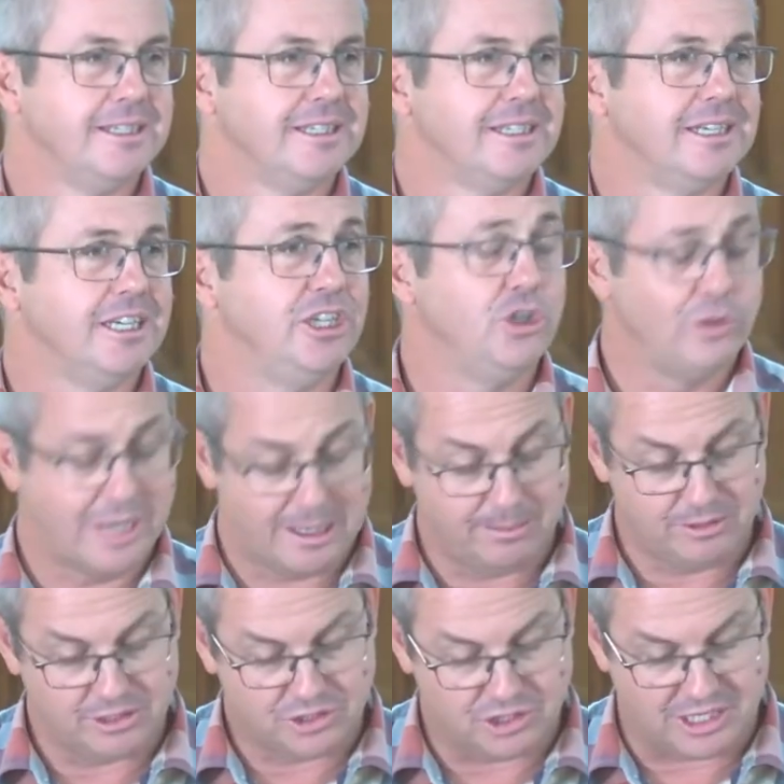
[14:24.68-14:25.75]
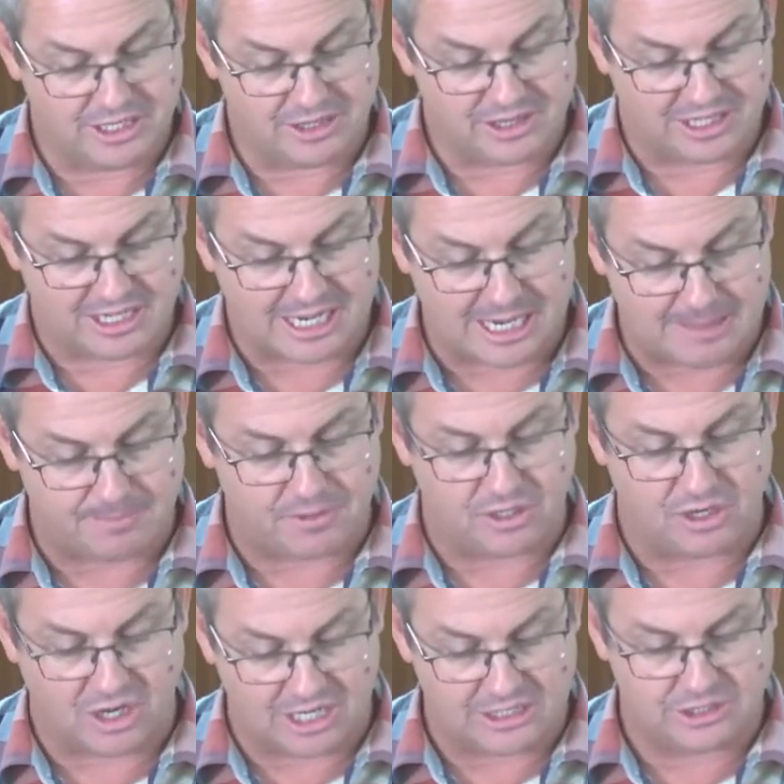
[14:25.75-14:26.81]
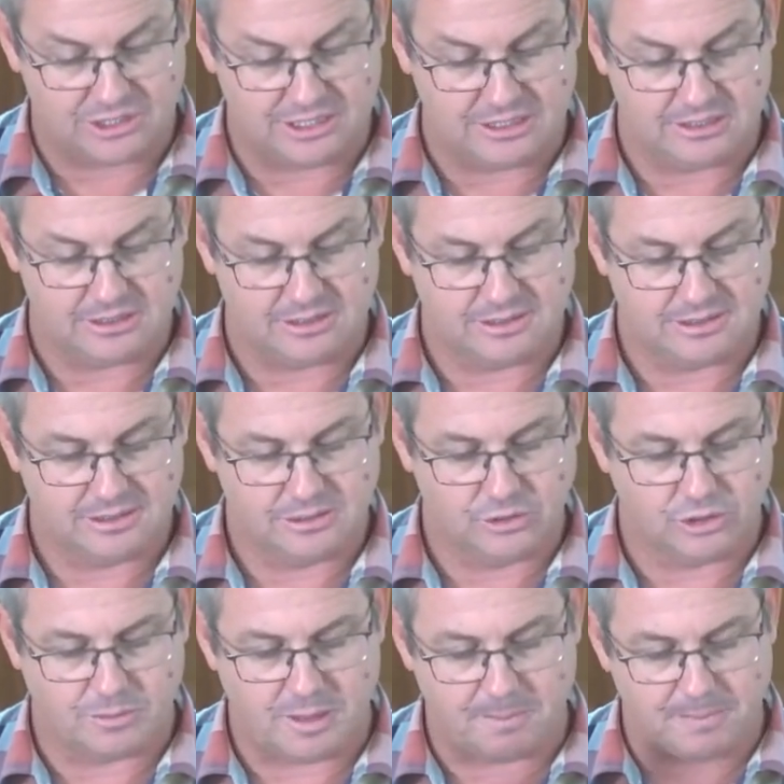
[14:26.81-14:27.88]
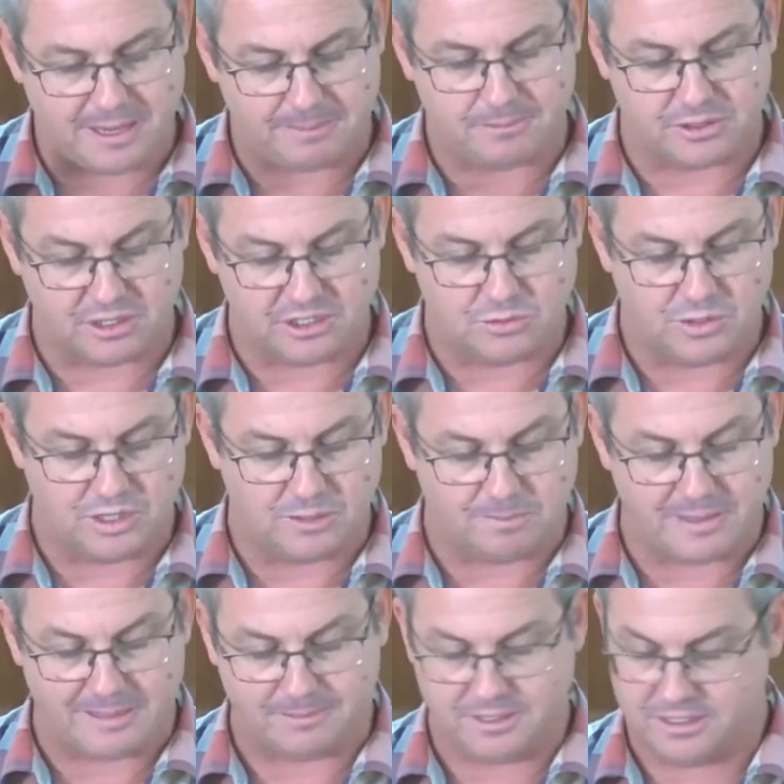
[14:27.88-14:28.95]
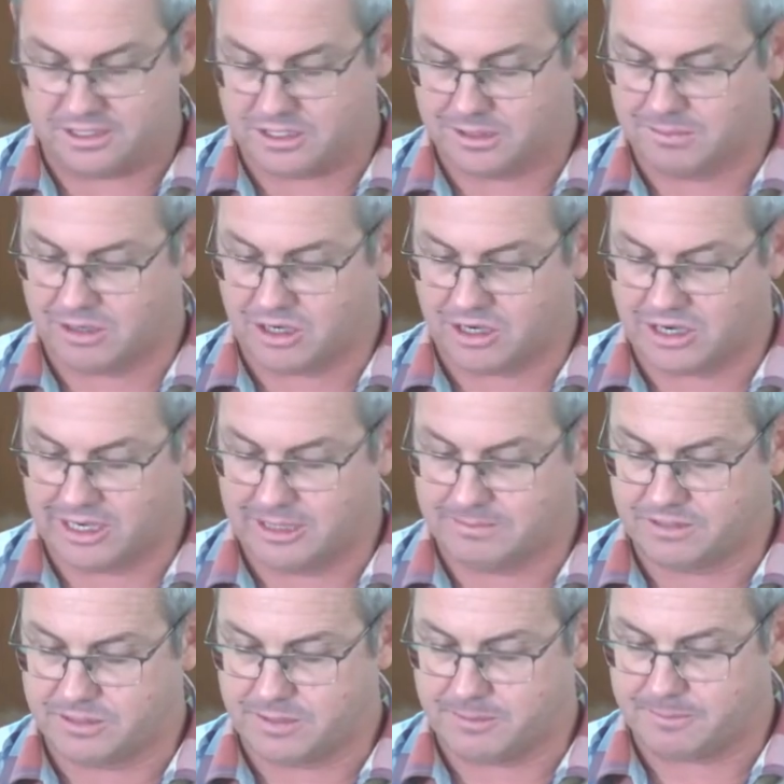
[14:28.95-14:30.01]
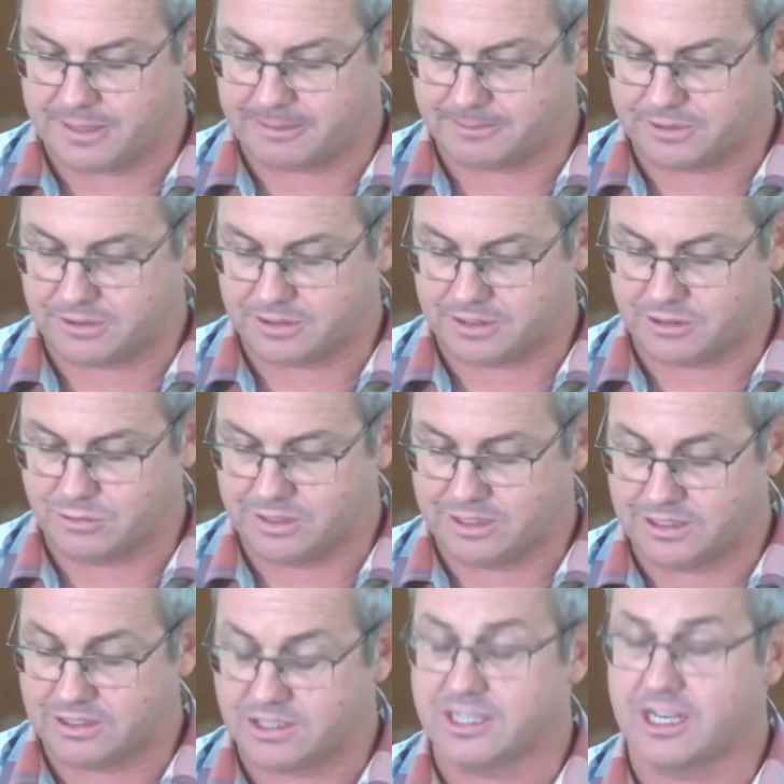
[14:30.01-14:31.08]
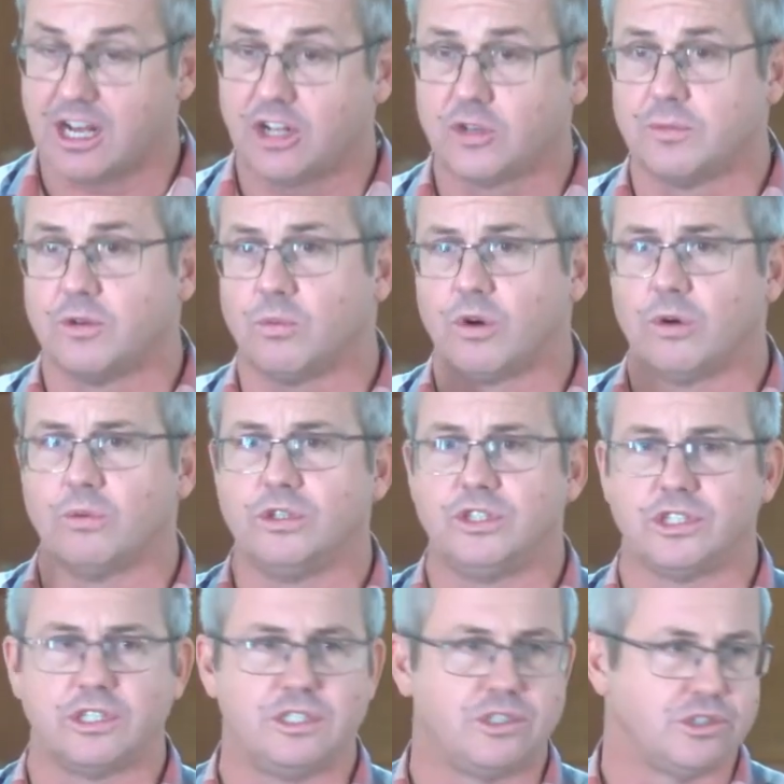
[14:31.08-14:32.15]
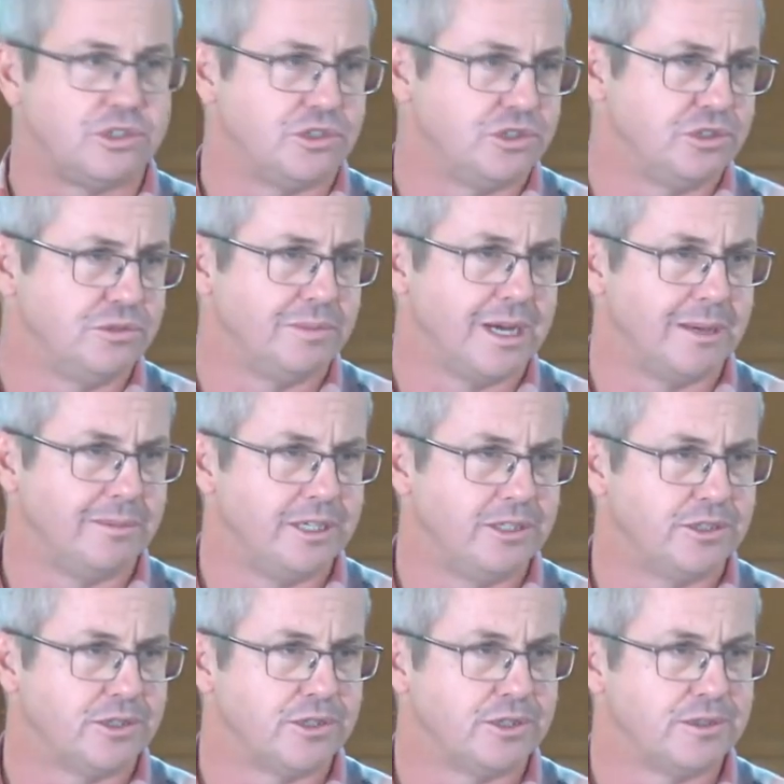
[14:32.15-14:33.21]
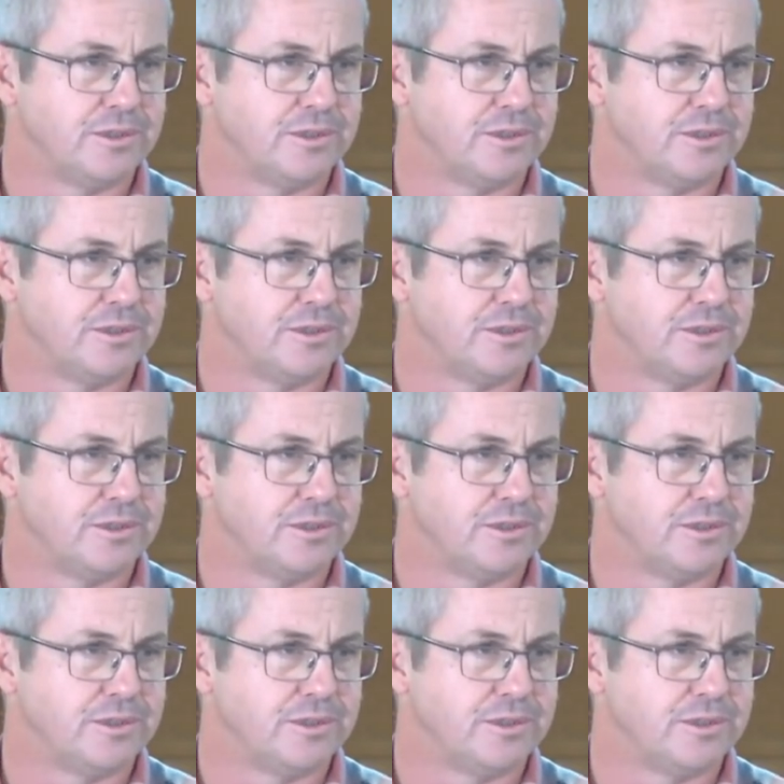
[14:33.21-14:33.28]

Are you able to drink the cup that I drink or to be baptized with the baptism I am to be baptized with? It's the ultimate what would Jesus do moment, isn't it?